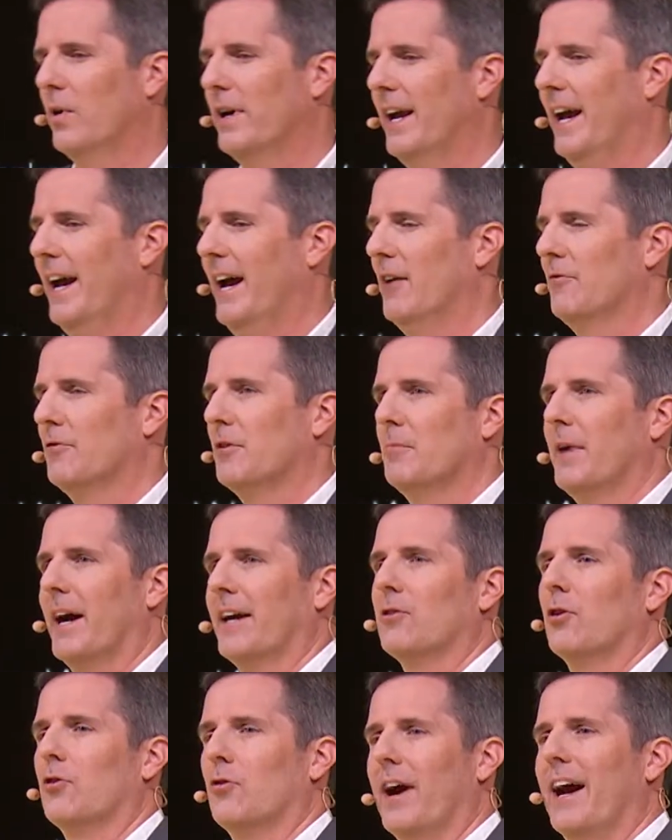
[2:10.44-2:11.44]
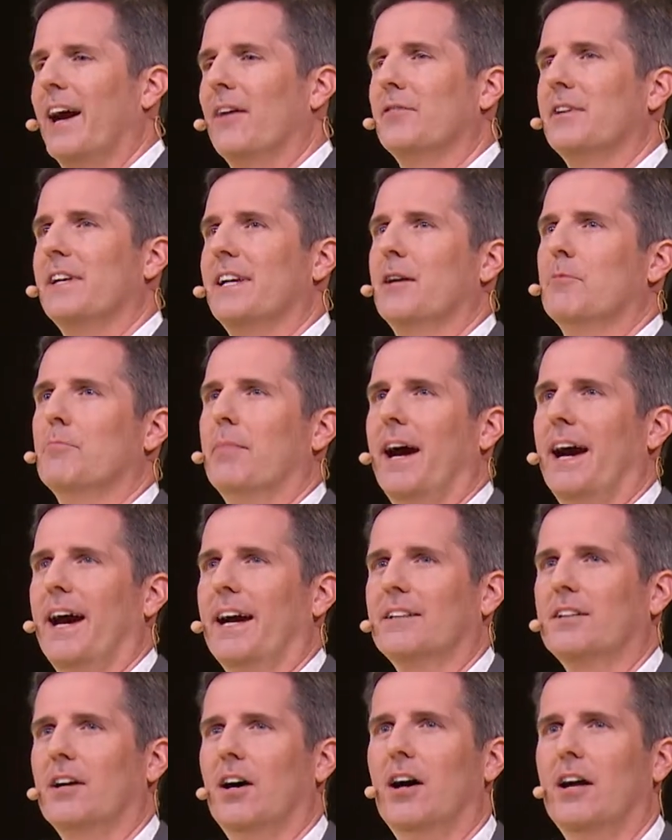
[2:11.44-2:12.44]
we have the microgravity
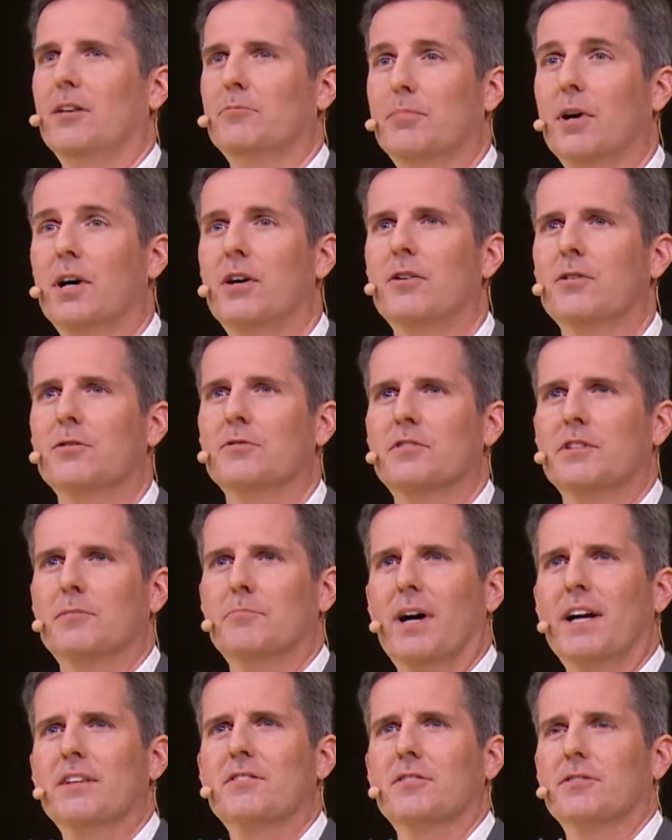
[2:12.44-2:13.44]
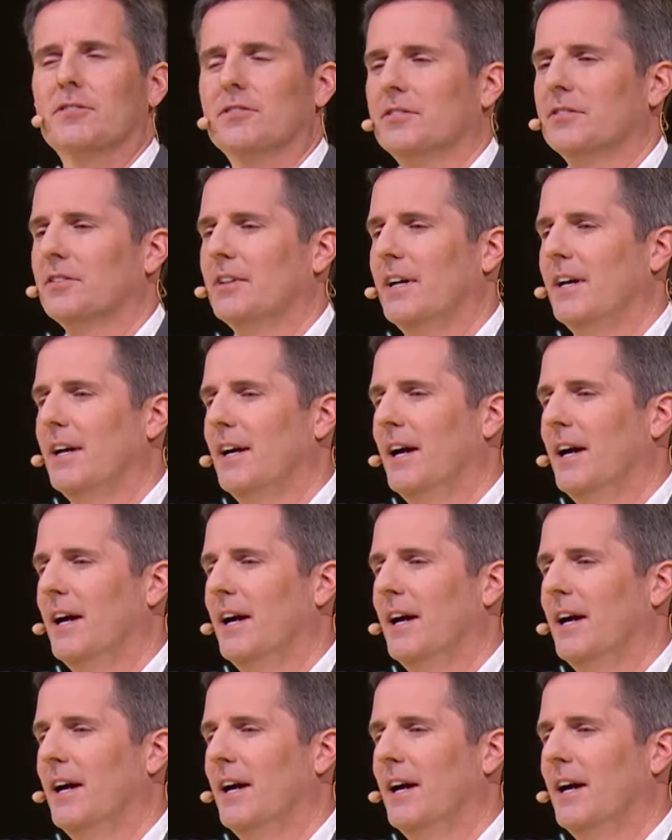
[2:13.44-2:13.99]
impact on bones and muscles.